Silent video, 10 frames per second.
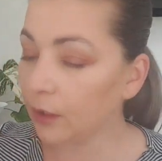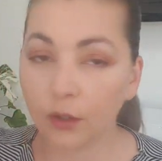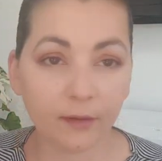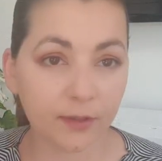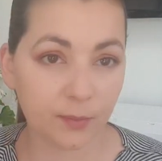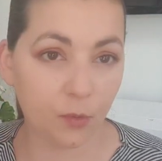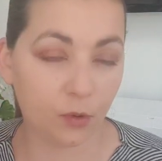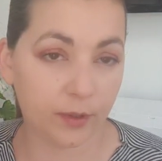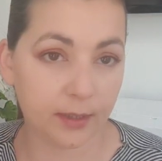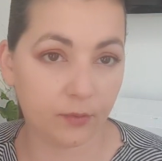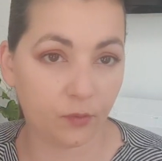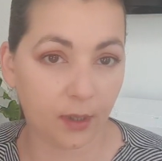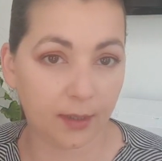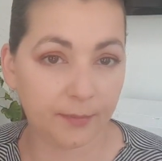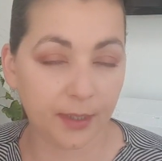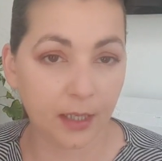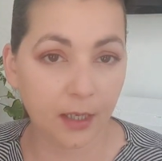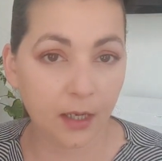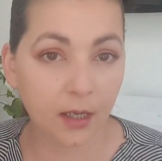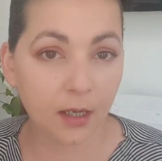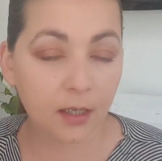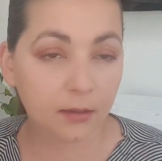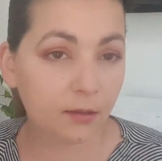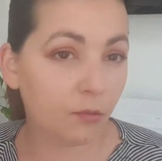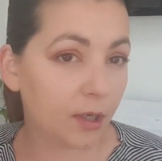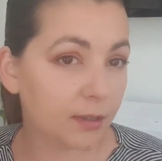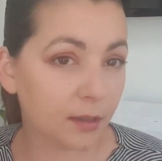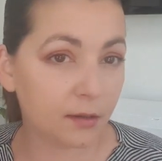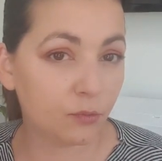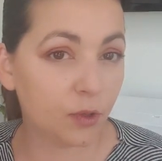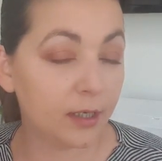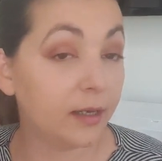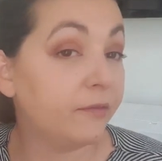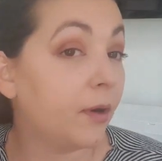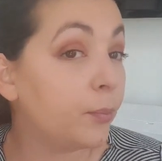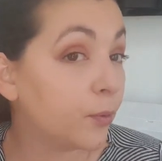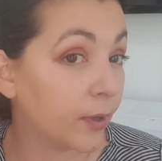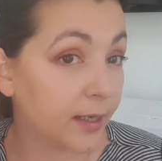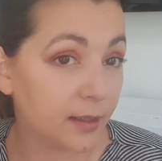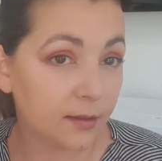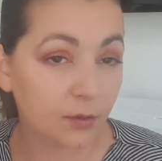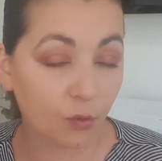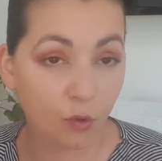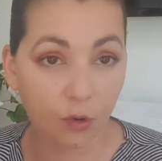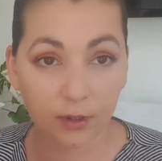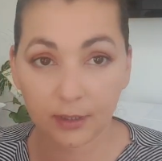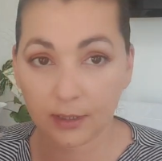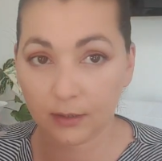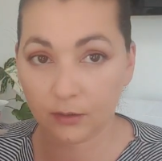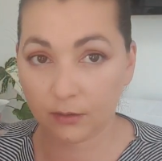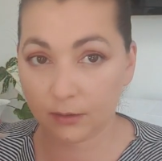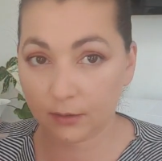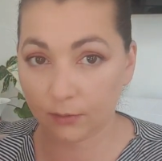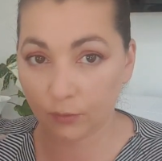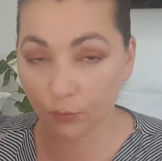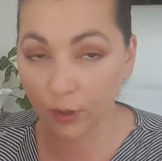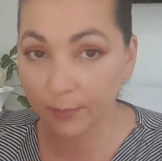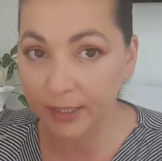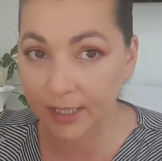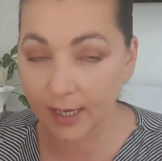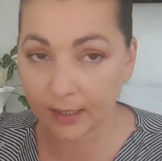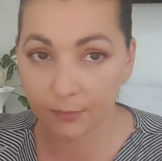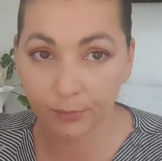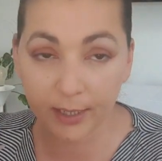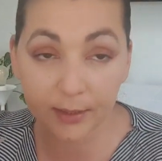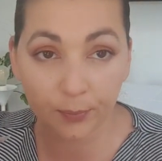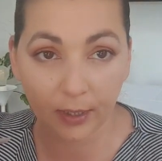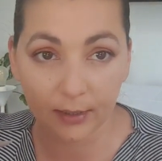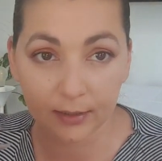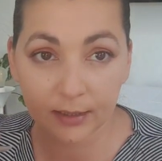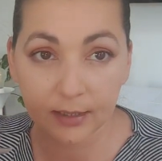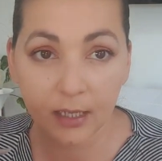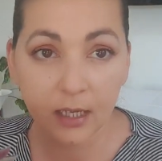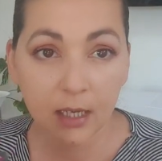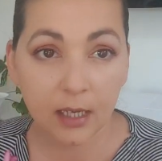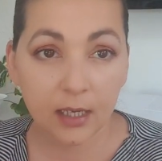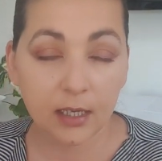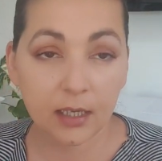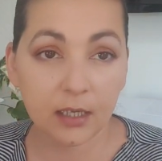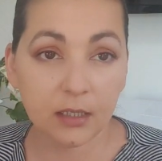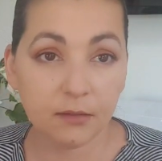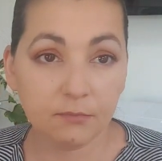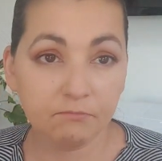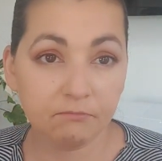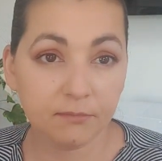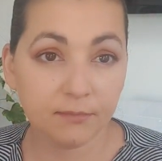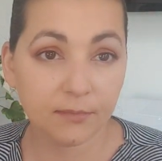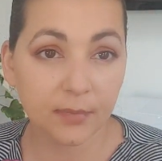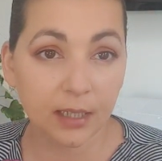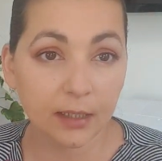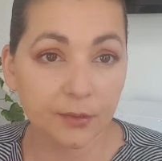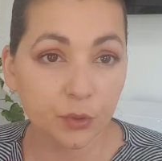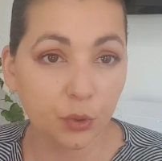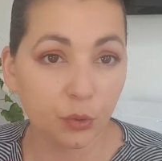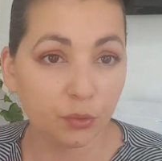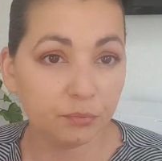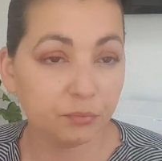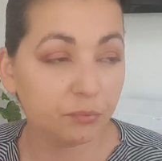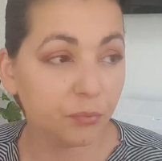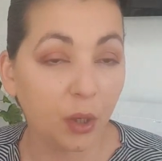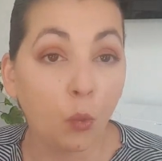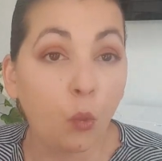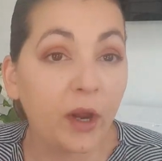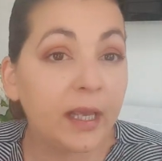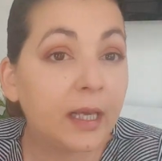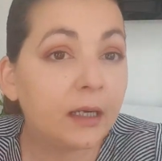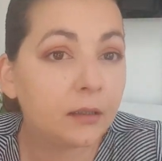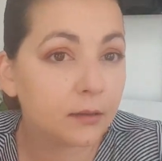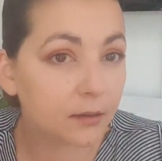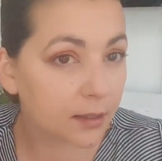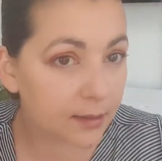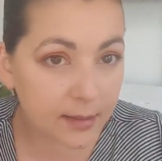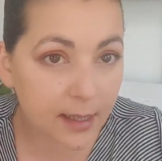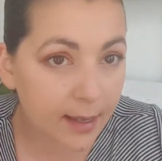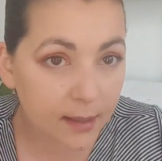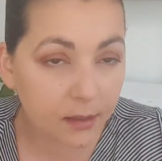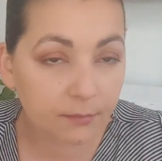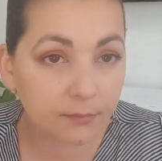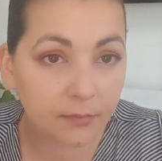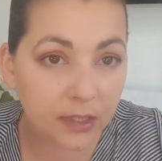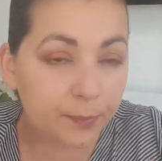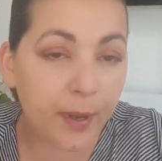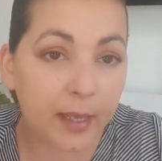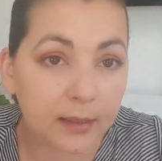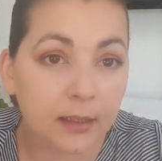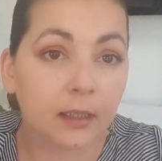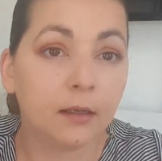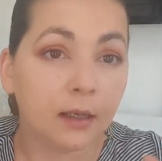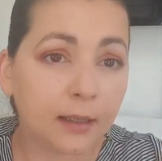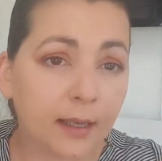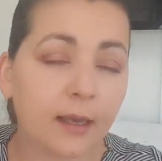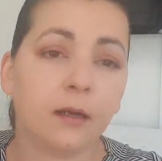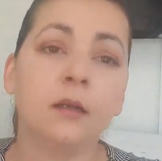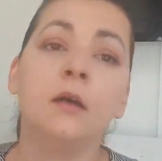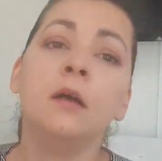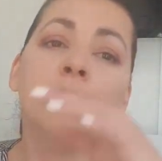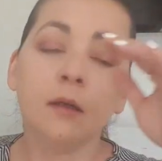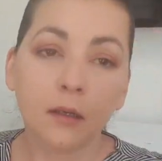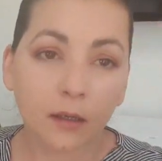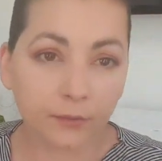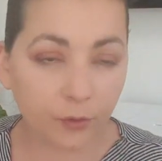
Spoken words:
you have a small reservoir. The water will evaporate, or it will be taken by the plant in, I don't know, a week, let's say, depending again of